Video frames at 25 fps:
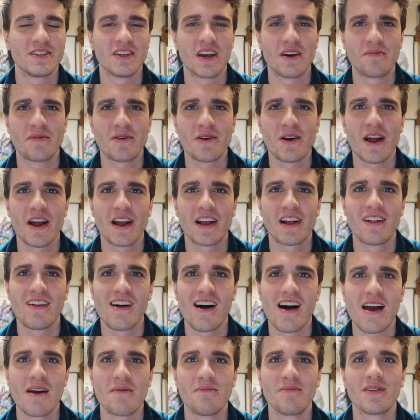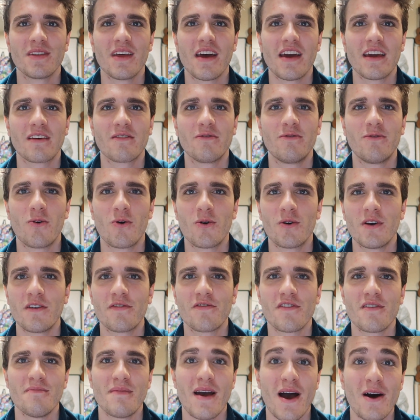summer I climbed like 4
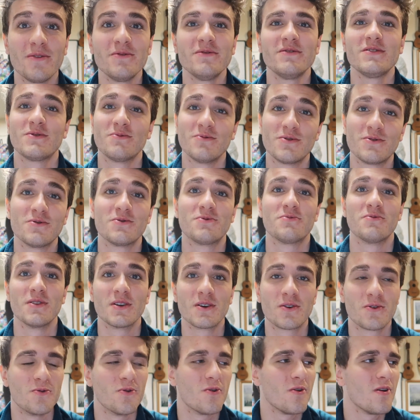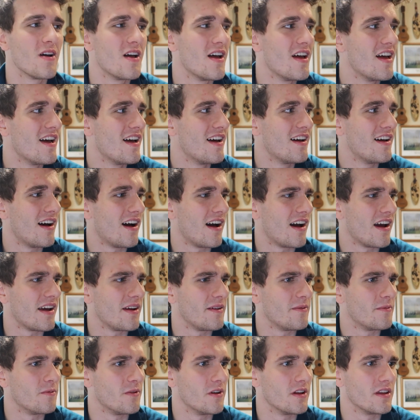different mountains, which was really cool.
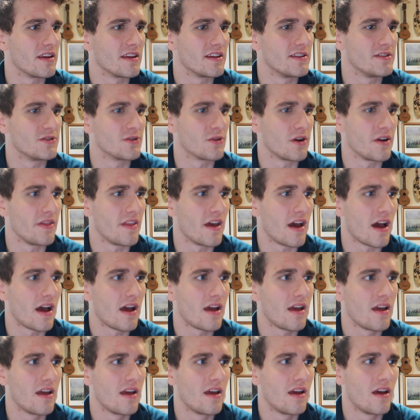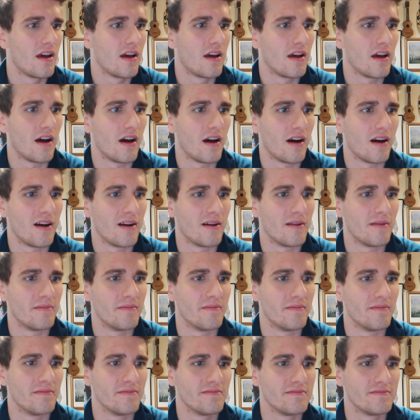I really enjoyed that.
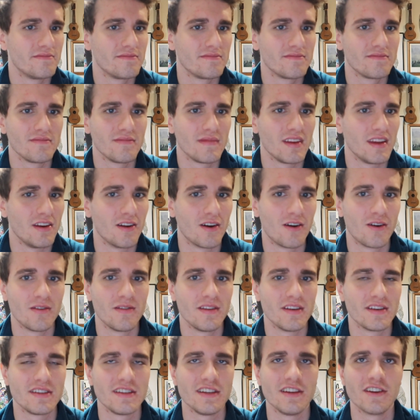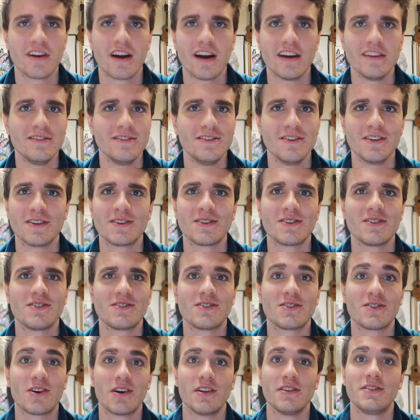You know, this year I
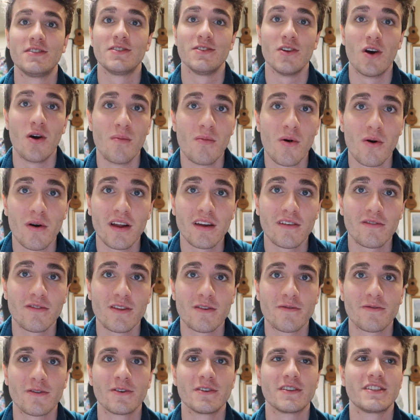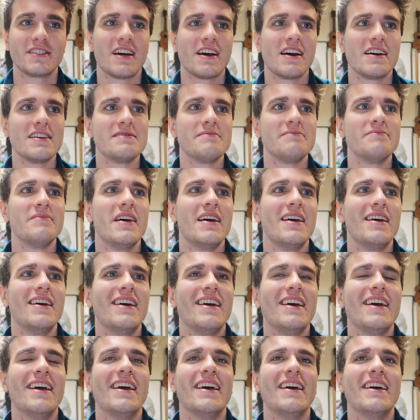just started snowboarding for the first time,
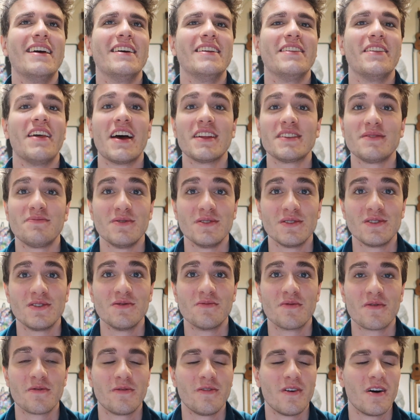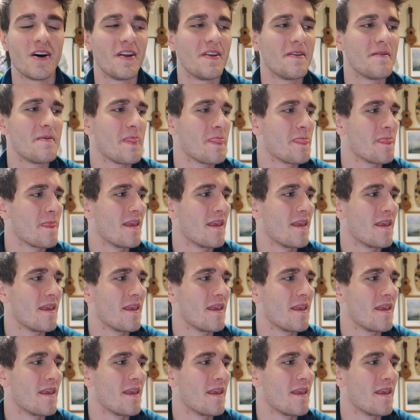and that's been super fun.